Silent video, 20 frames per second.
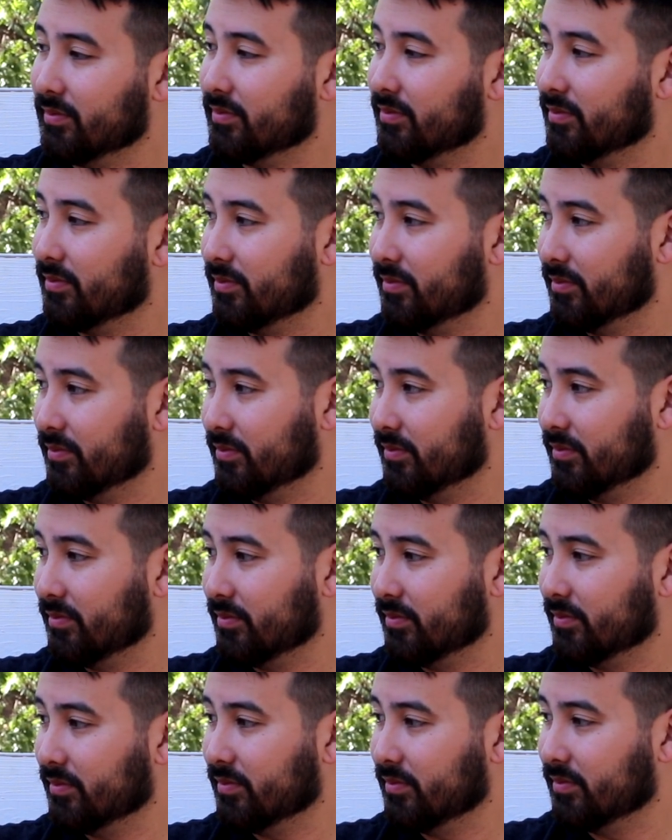
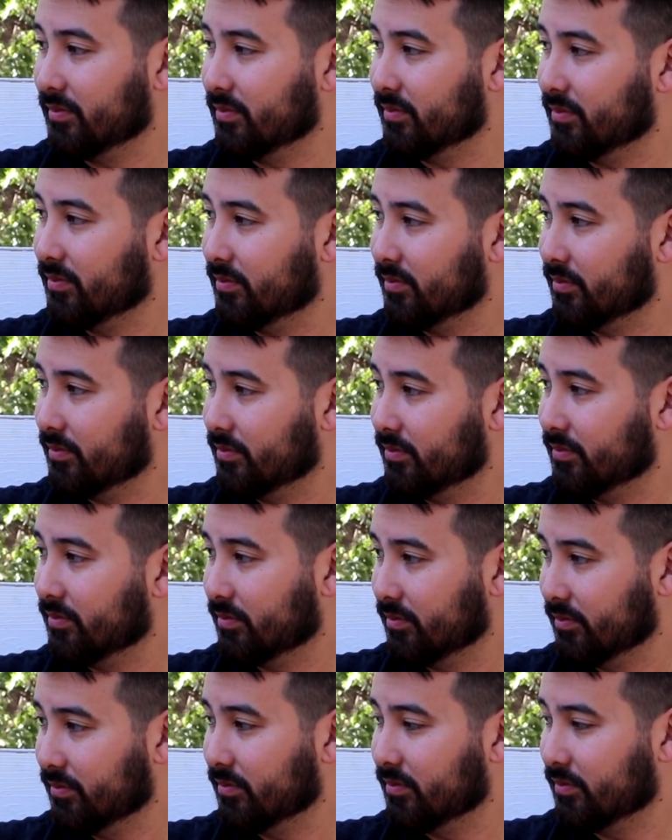
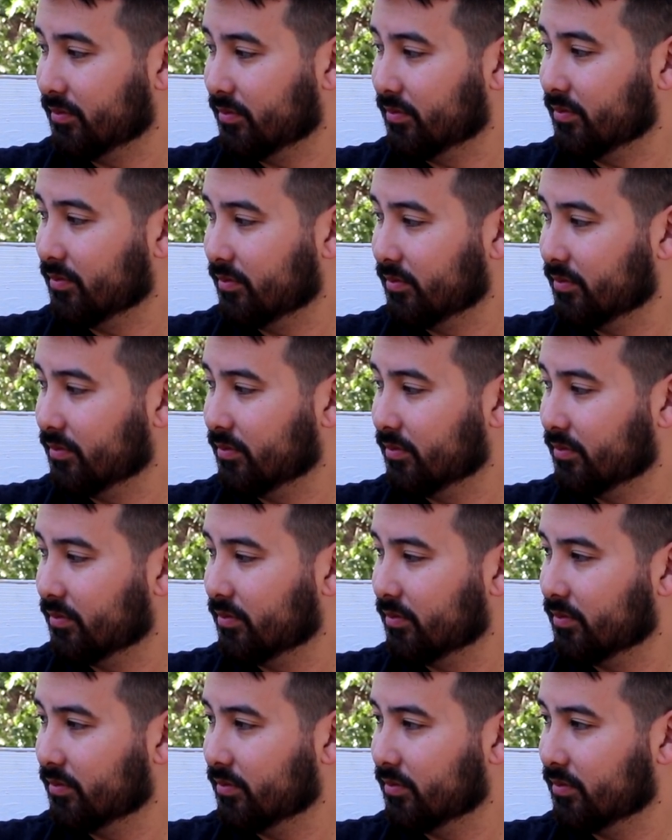
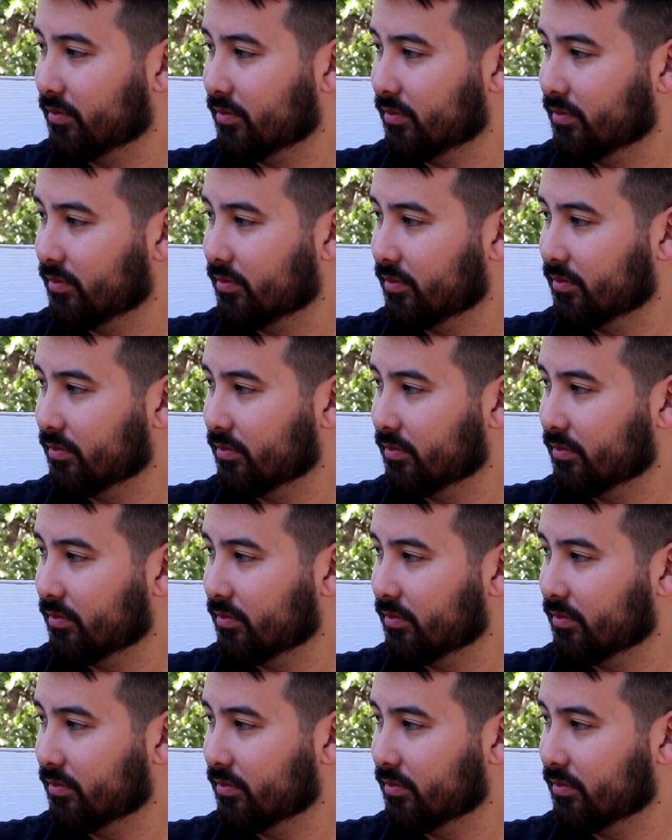This person isn't speaking.